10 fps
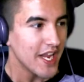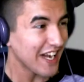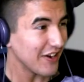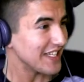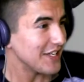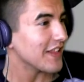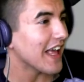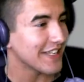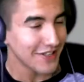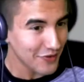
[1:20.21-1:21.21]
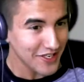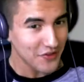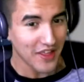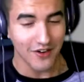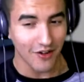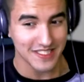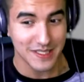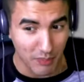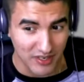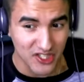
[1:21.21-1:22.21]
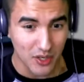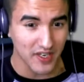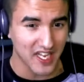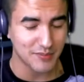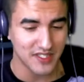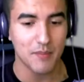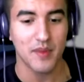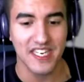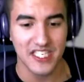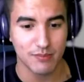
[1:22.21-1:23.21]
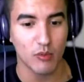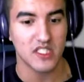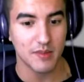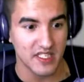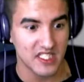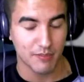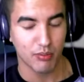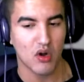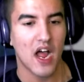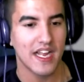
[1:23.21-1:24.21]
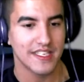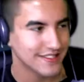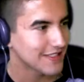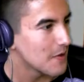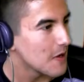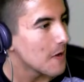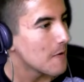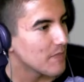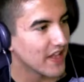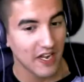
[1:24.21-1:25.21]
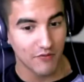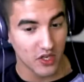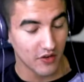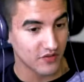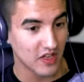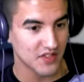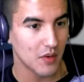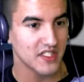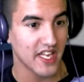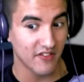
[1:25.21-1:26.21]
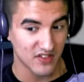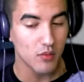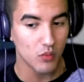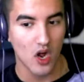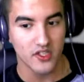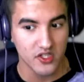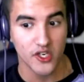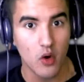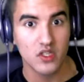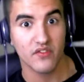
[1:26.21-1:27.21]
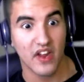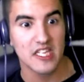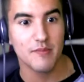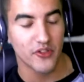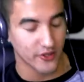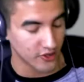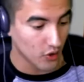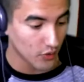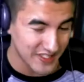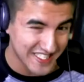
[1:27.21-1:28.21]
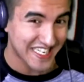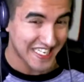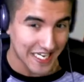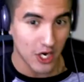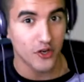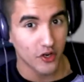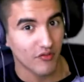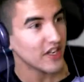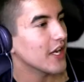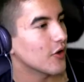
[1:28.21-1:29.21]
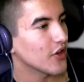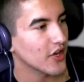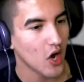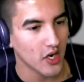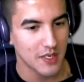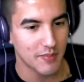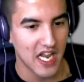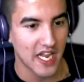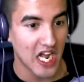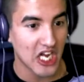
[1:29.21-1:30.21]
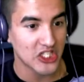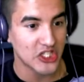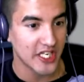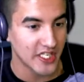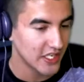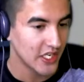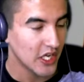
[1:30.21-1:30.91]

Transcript: you don't need to do that. You don't need to do that at all, especially when it comes to something that is supposed to be a surprise. Like if if if someone's like if someone wants to know it's available, they're going to click on your video. They're not going to be like ah shit.